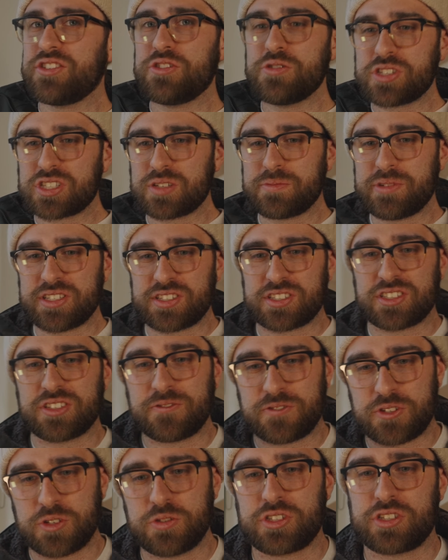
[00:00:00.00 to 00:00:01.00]
use them as
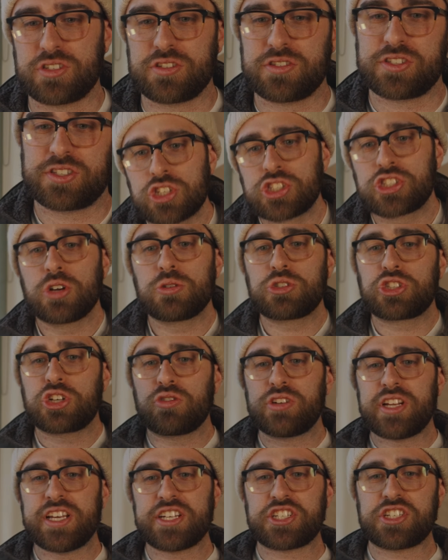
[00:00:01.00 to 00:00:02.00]
diffusers. So
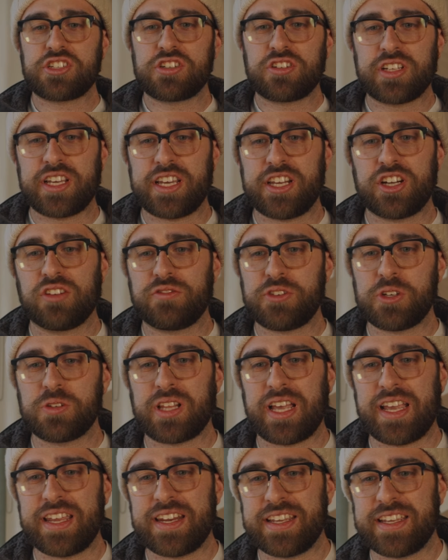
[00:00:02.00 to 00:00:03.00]
traditional interview
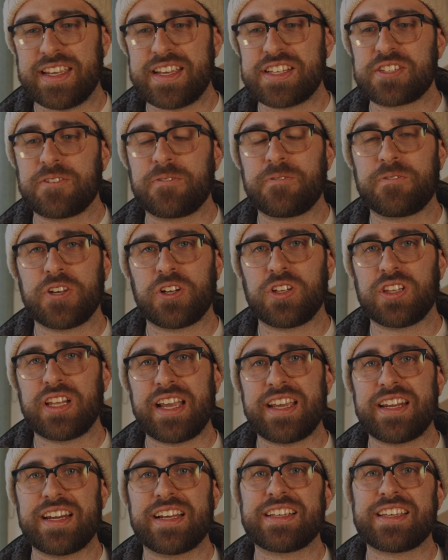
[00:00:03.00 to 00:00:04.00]
lighting is a fill
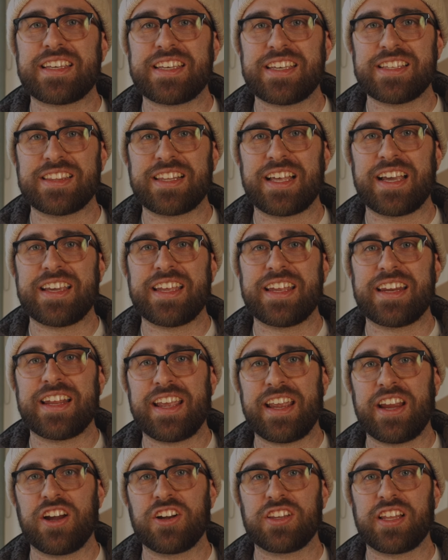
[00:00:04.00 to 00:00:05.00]
light, a key light, and a
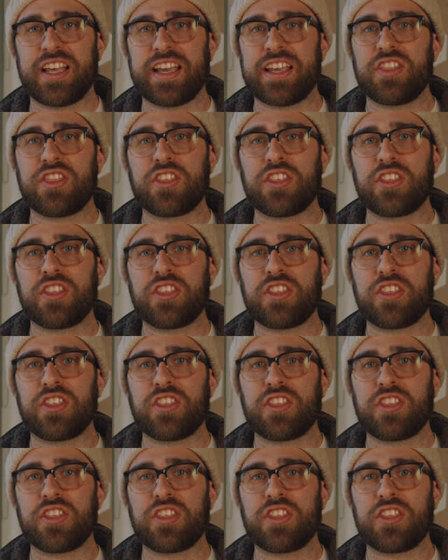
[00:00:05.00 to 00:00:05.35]
hair light.